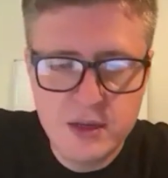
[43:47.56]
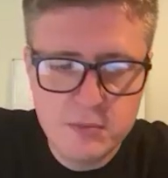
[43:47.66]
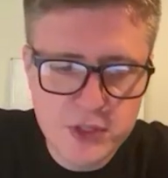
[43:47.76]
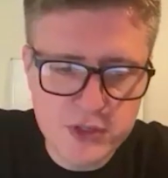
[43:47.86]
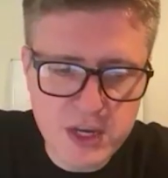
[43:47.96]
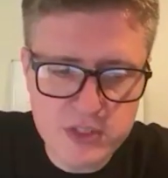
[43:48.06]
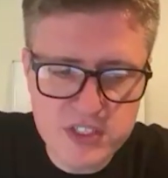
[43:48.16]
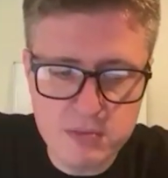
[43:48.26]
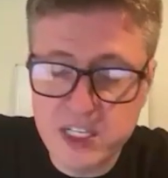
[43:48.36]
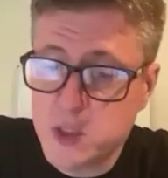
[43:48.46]
It turns out with
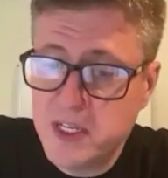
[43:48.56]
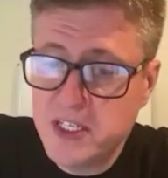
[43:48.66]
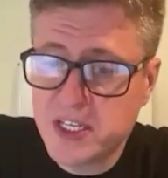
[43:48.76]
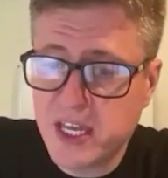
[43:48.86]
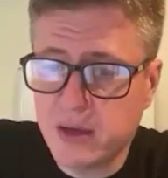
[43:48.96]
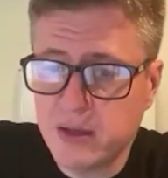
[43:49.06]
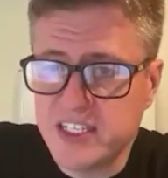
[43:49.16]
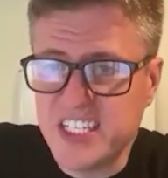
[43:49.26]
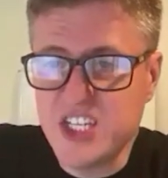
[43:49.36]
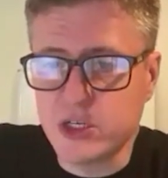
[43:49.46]
something like Speedscale,
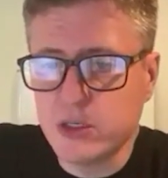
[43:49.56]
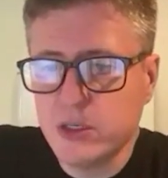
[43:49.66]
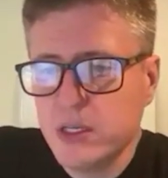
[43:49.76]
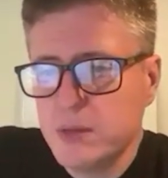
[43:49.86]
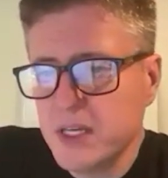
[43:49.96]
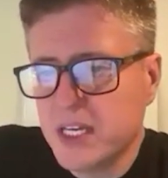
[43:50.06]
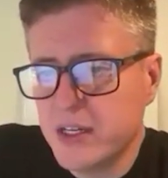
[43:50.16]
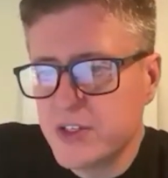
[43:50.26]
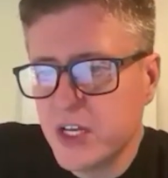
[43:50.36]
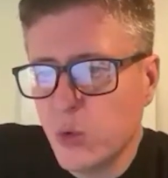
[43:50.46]
it's easier
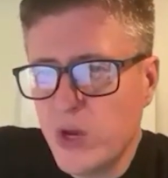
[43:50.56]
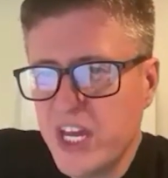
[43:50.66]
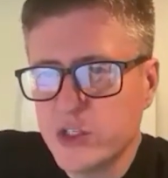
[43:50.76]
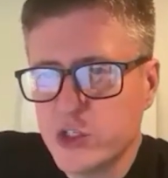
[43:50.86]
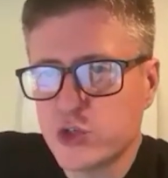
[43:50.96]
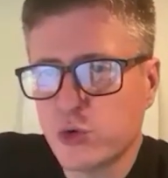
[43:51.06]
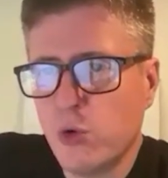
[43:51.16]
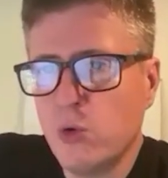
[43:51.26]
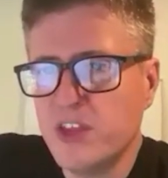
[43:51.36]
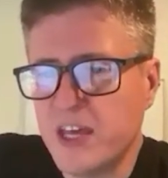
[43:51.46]
because we
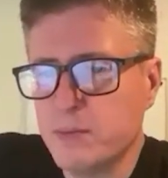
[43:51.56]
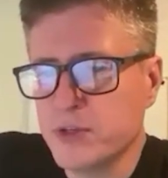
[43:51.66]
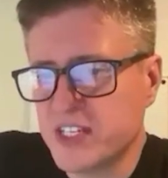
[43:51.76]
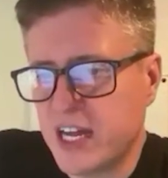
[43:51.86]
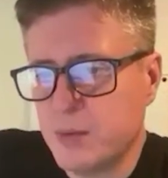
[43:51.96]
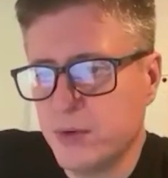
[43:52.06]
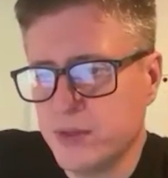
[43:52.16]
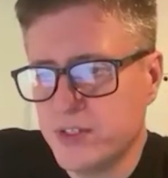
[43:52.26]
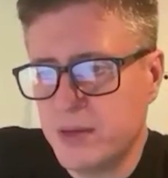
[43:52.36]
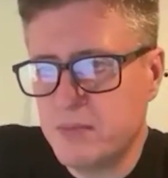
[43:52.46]
control the inputs and
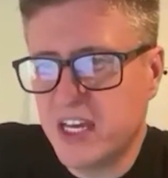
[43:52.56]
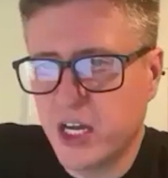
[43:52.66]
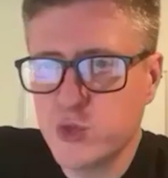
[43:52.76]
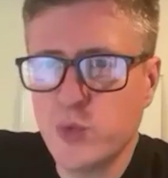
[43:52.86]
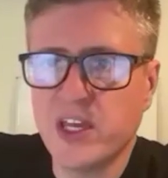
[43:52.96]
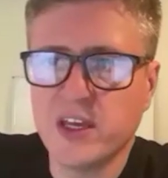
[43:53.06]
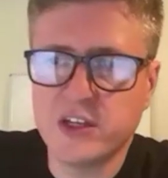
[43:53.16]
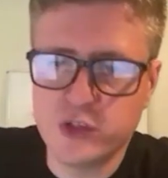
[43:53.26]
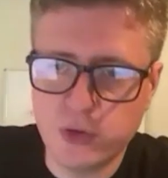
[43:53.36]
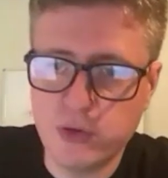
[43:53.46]
outputs. And because we can
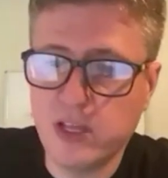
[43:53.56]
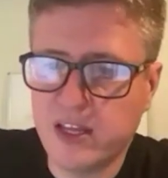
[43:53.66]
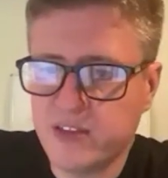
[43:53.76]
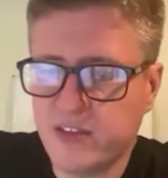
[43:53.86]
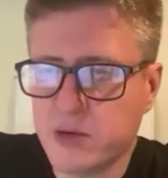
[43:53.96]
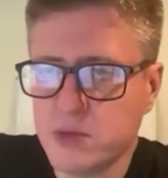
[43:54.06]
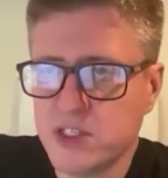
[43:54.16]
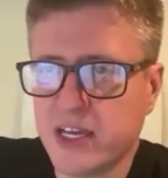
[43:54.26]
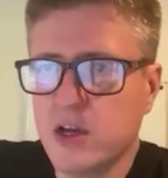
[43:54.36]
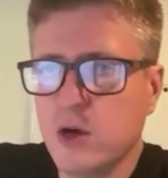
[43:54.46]
control a lot of the variables,
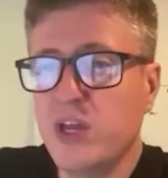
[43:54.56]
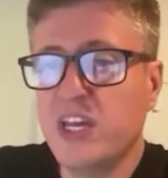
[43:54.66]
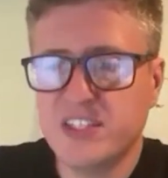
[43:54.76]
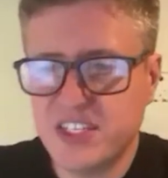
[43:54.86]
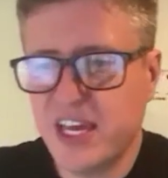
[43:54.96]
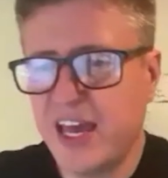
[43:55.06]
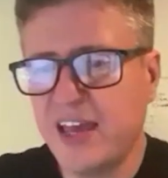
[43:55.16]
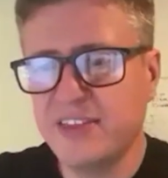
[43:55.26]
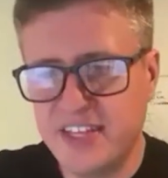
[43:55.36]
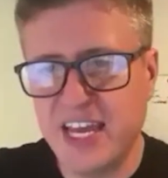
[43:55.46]
like we can
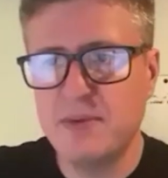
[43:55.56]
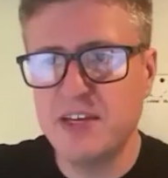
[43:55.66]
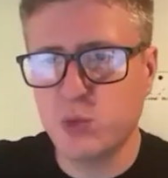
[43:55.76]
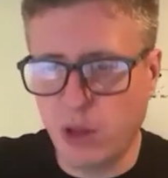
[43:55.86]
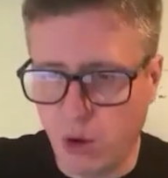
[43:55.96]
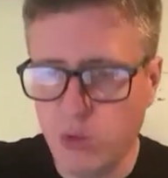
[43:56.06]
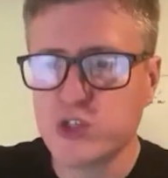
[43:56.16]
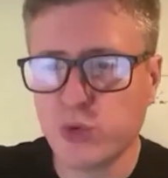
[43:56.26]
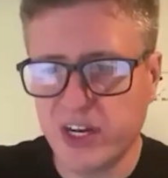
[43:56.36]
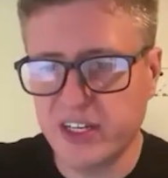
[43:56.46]
say the database will
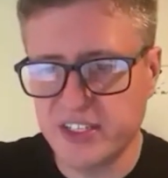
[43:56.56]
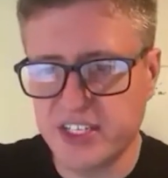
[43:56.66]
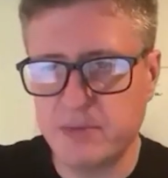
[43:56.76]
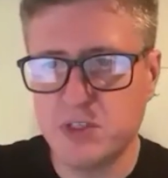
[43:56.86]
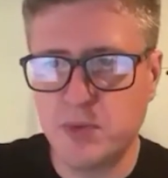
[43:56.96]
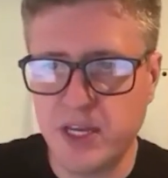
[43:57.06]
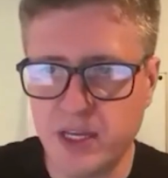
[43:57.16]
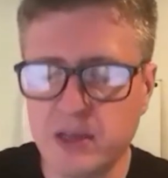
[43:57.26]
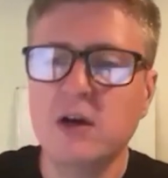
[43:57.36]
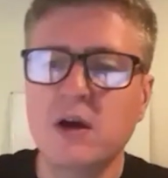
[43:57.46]
always run it at the same
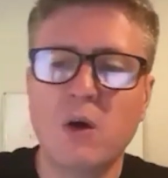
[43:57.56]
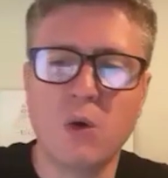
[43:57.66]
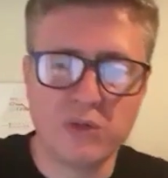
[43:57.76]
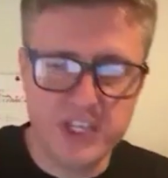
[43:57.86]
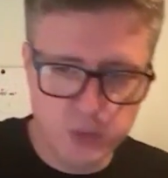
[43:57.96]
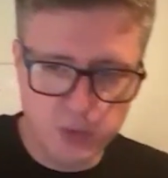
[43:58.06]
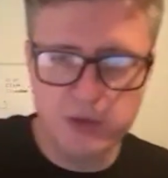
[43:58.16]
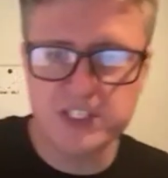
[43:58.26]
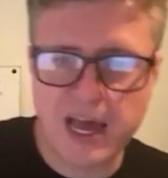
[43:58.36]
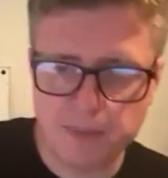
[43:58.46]
speed, or this will
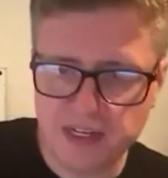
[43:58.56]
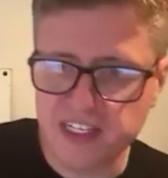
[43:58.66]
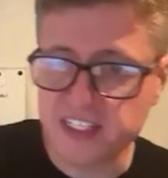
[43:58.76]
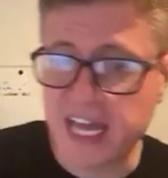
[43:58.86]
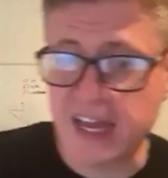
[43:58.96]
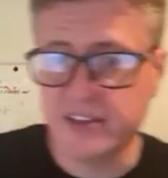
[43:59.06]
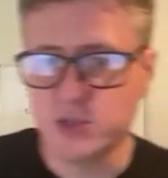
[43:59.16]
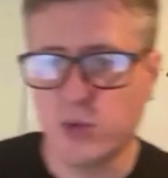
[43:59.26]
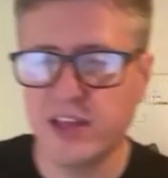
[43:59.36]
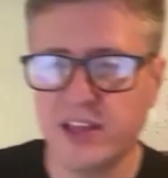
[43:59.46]
always happen in exactly
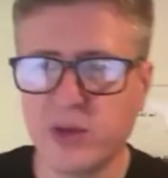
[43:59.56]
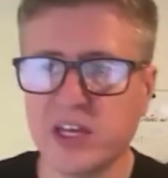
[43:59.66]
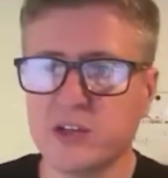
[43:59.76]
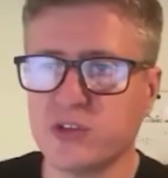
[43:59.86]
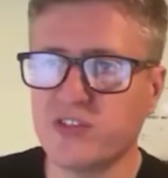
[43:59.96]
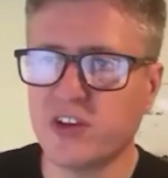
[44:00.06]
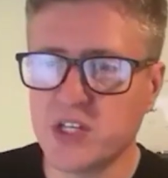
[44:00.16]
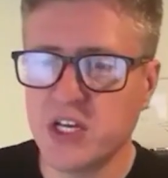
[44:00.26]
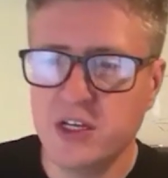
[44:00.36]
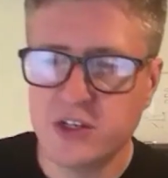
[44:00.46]
this way, like we can control these
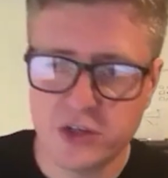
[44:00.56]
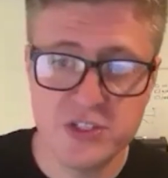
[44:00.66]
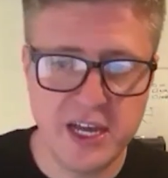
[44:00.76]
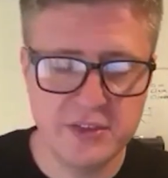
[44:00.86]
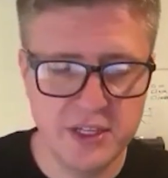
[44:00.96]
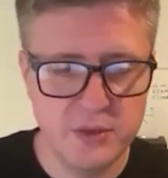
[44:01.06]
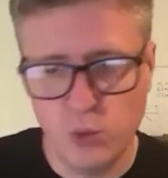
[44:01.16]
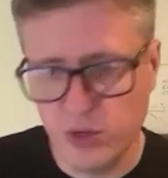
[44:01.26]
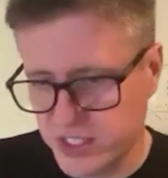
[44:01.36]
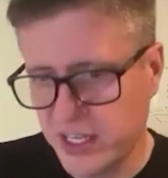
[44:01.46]
variables. Turns out that
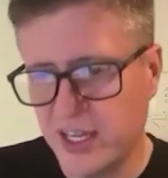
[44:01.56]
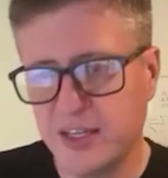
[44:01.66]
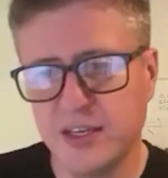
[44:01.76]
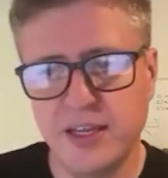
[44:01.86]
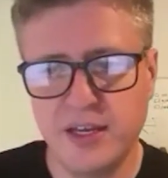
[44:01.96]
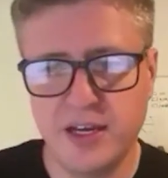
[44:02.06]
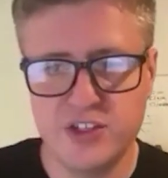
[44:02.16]
once again, uh,